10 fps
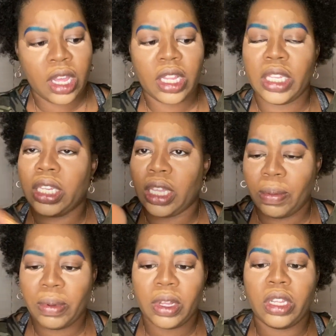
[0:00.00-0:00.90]

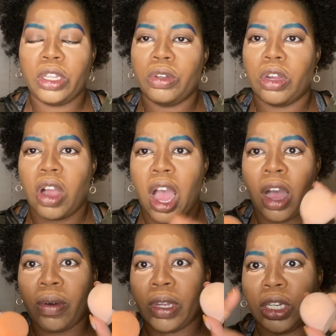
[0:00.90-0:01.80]
Typically, you're going to
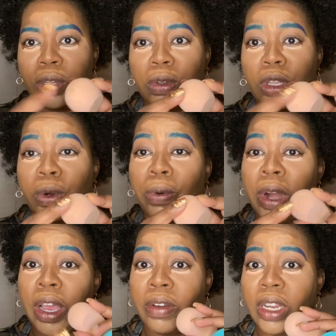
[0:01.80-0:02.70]
always use the
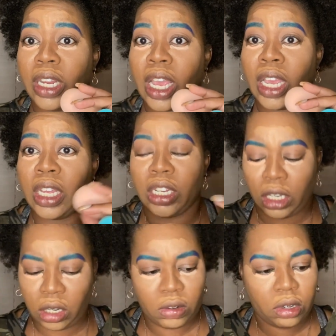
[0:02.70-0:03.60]
rounded edge.
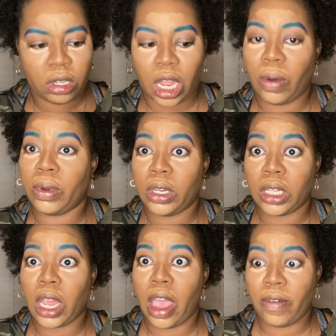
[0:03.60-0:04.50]
That one doesn't
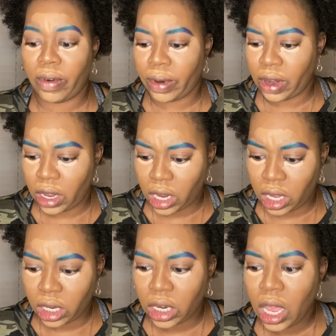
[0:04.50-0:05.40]
have a rounded
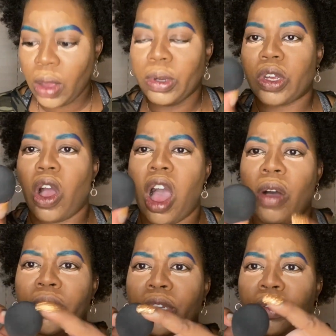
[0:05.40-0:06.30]
edge. You're going to
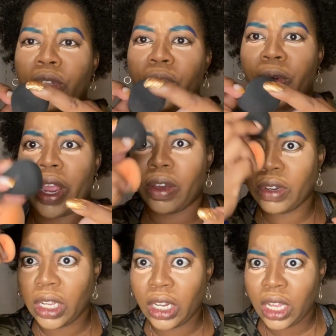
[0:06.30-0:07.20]
always use the
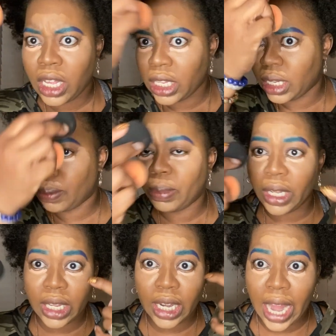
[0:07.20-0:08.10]
rounded to
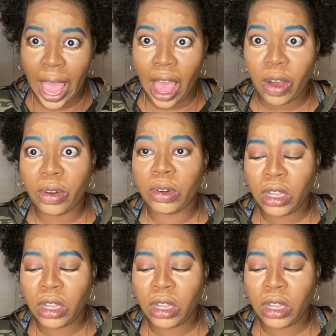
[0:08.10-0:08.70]
blend out.